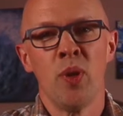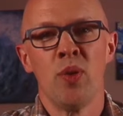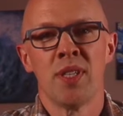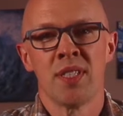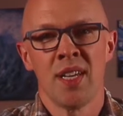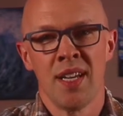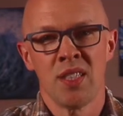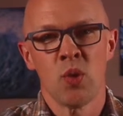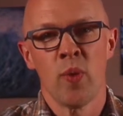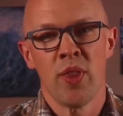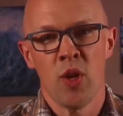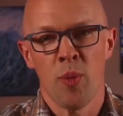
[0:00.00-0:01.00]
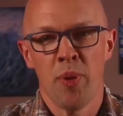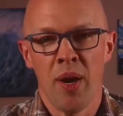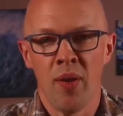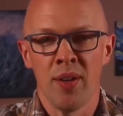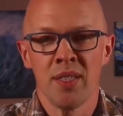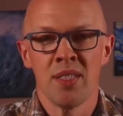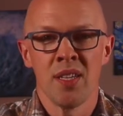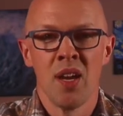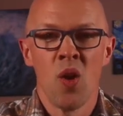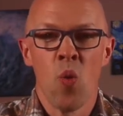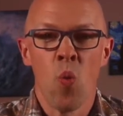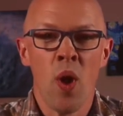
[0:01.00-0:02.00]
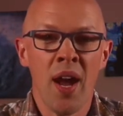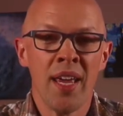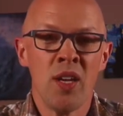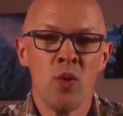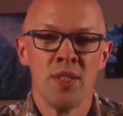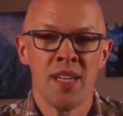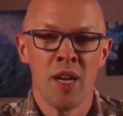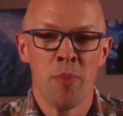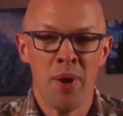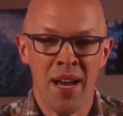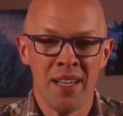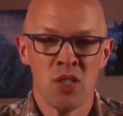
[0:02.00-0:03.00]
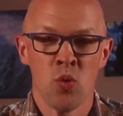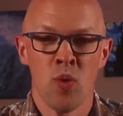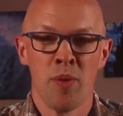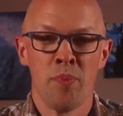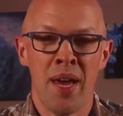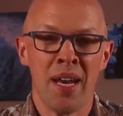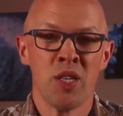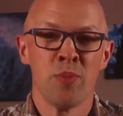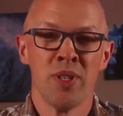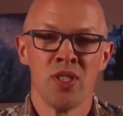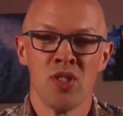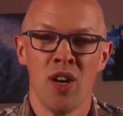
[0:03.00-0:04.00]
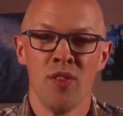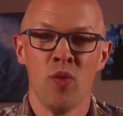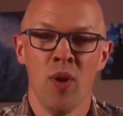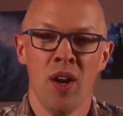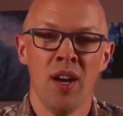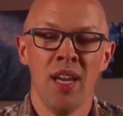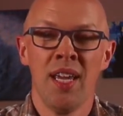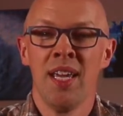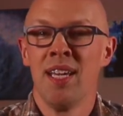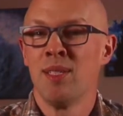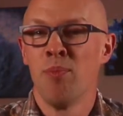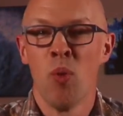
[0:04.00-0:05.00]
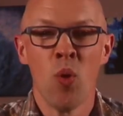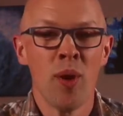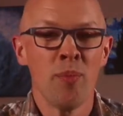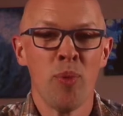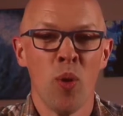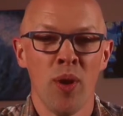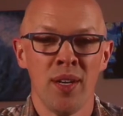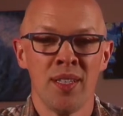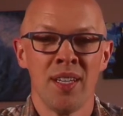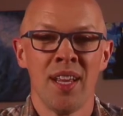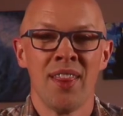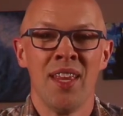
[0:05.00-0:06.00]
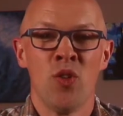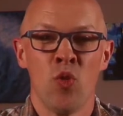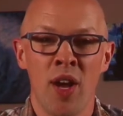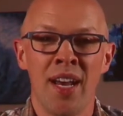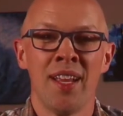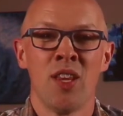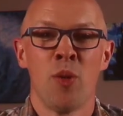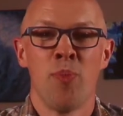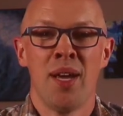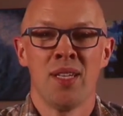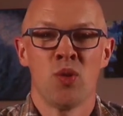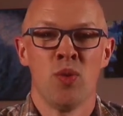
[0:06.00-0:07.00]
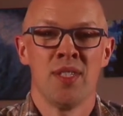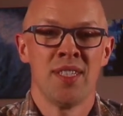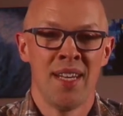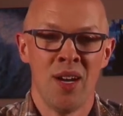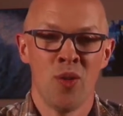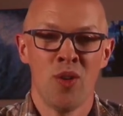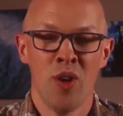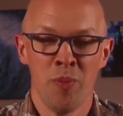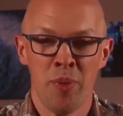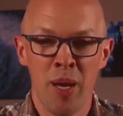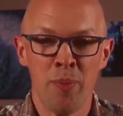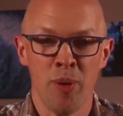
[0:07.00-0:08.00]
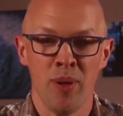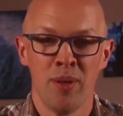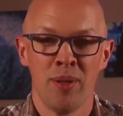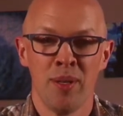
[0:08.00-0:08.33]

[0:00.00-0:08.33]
you discuss with your parents why using a password management software is more important than writing their passwords down on paper.